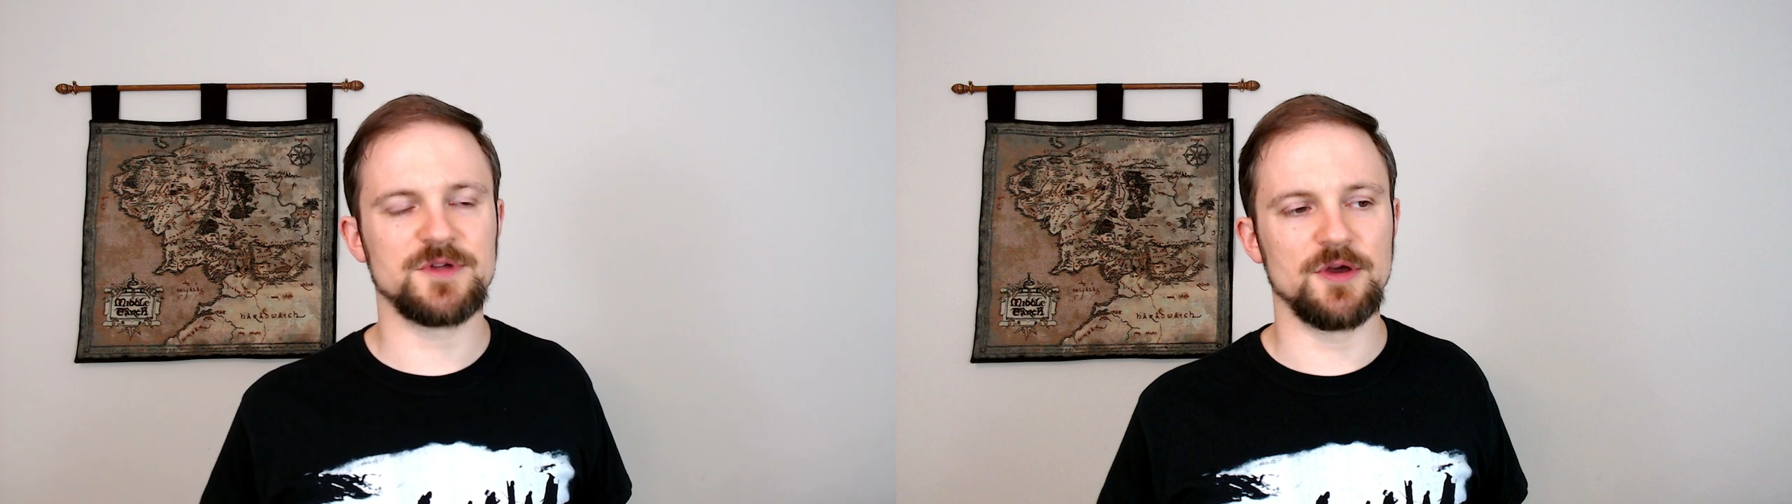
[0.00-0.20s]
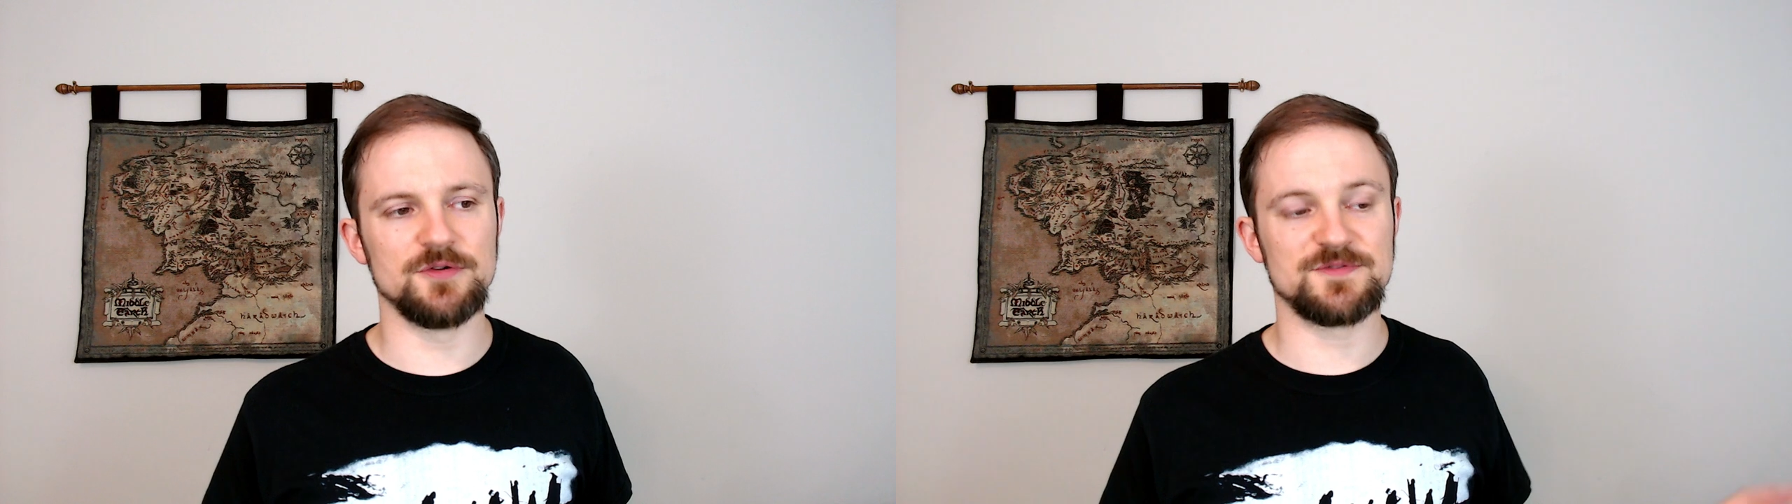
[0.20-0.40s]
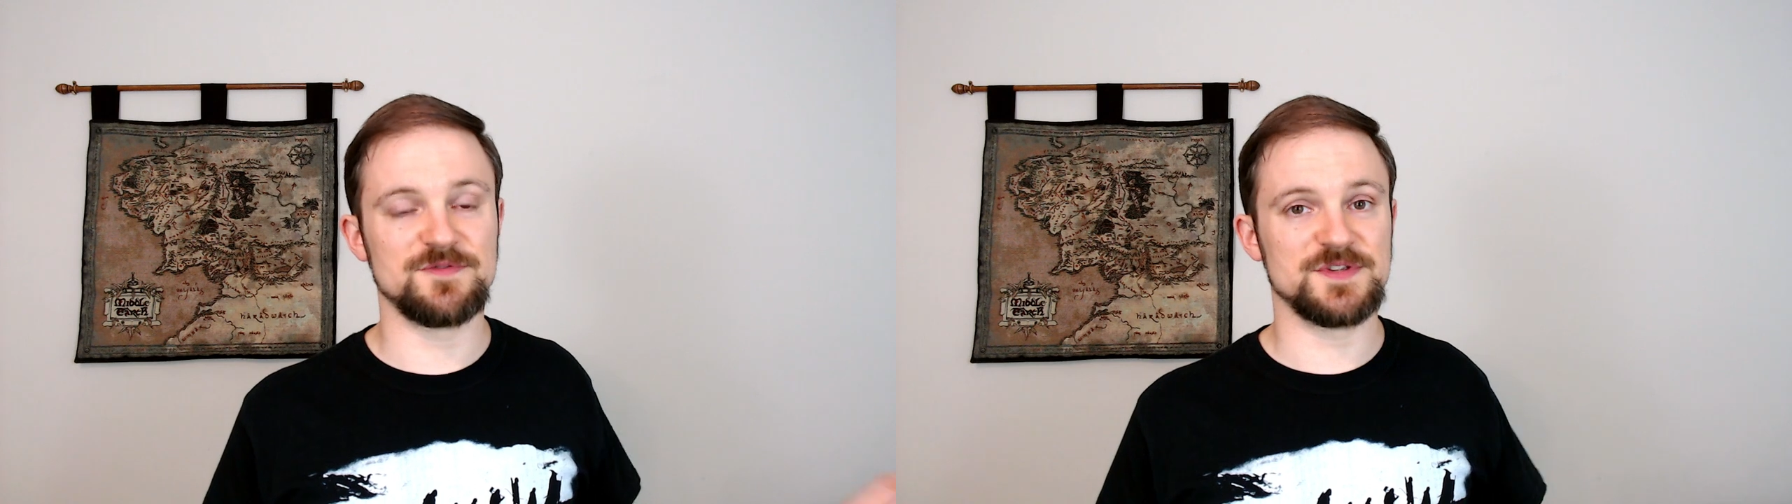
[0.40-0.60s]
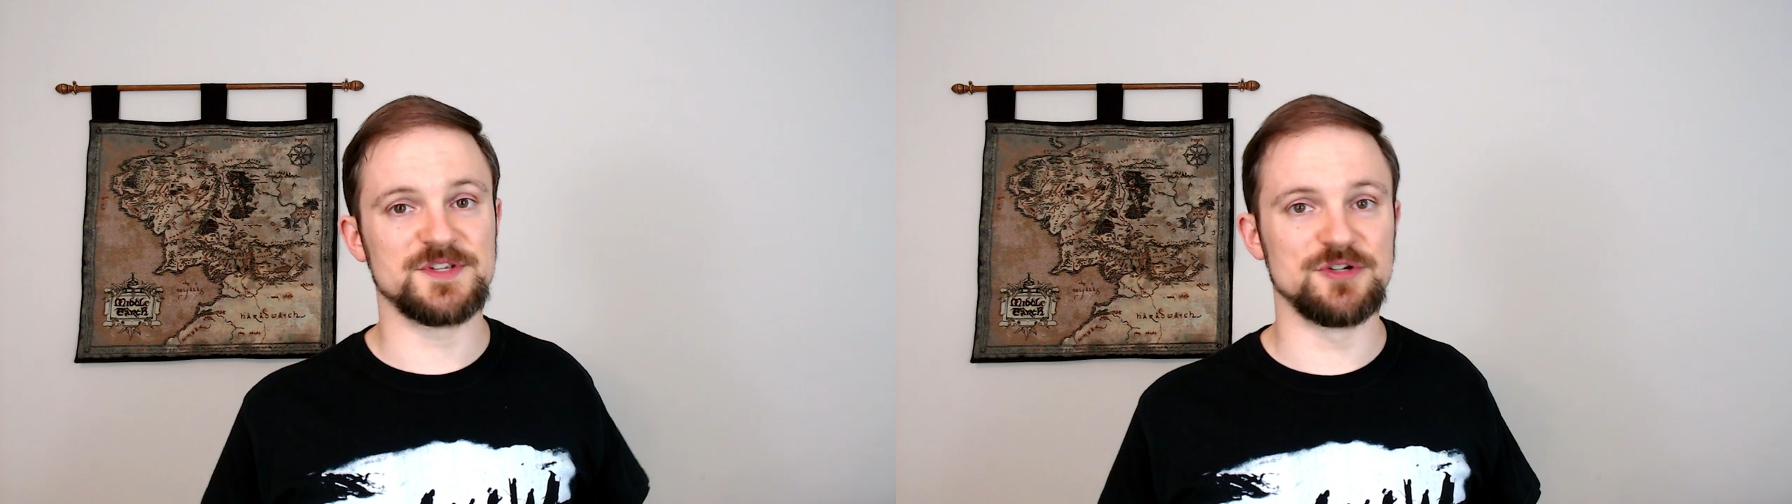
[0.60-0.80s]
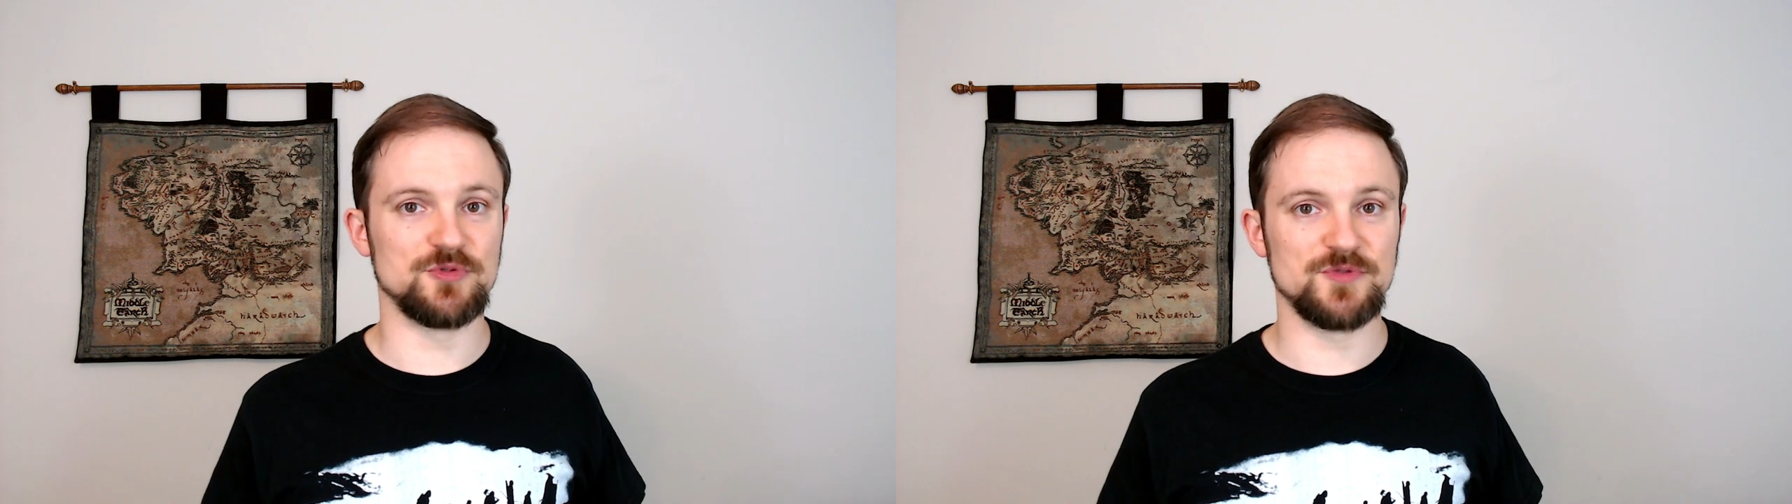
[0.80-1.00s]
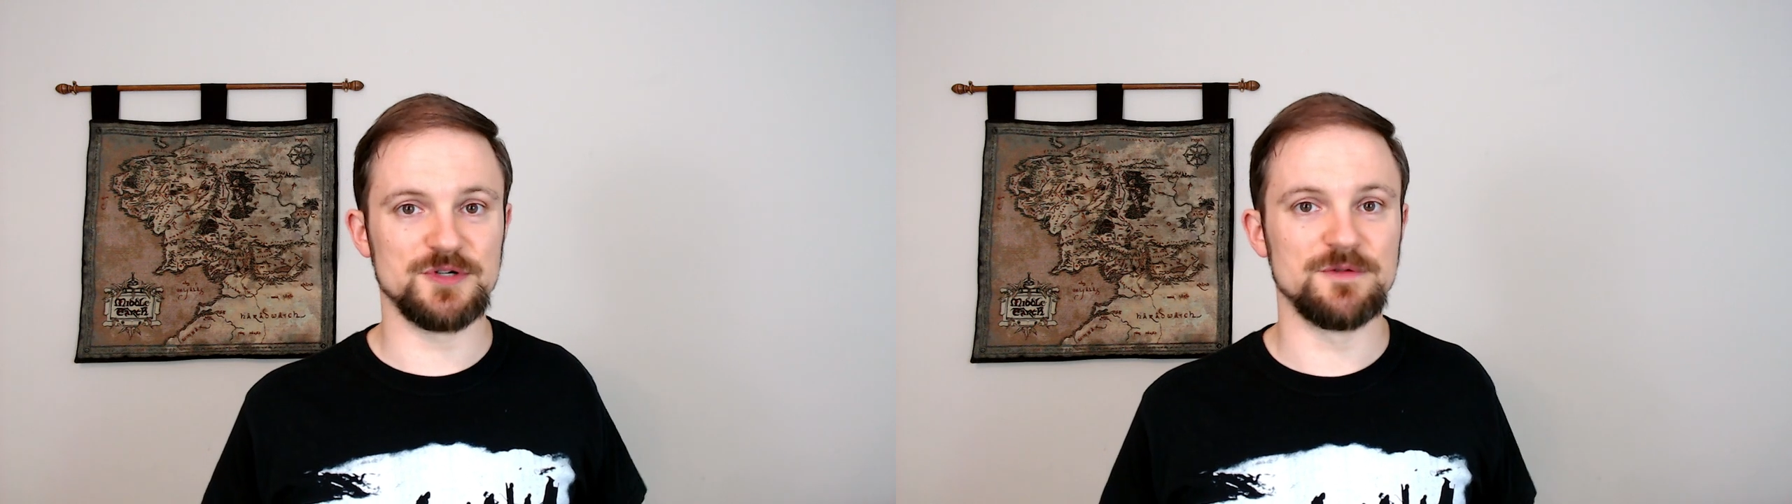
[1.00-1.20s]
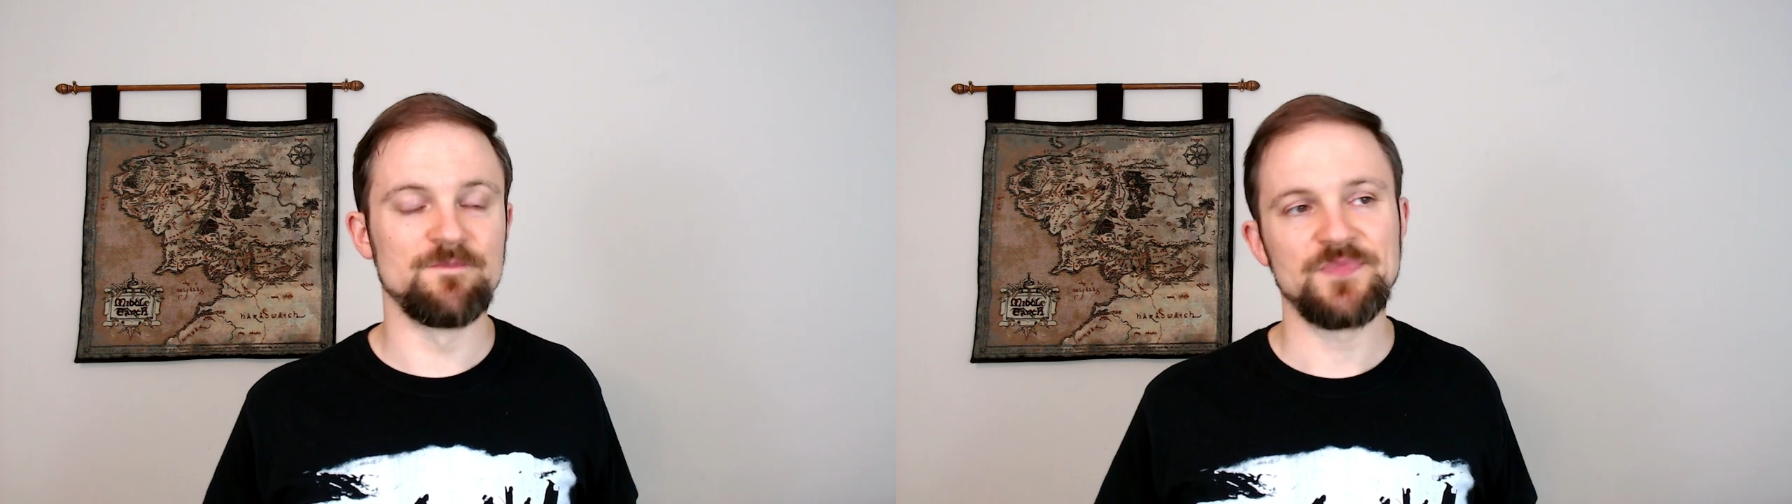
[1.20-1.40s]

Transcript: goes for the Silmaril,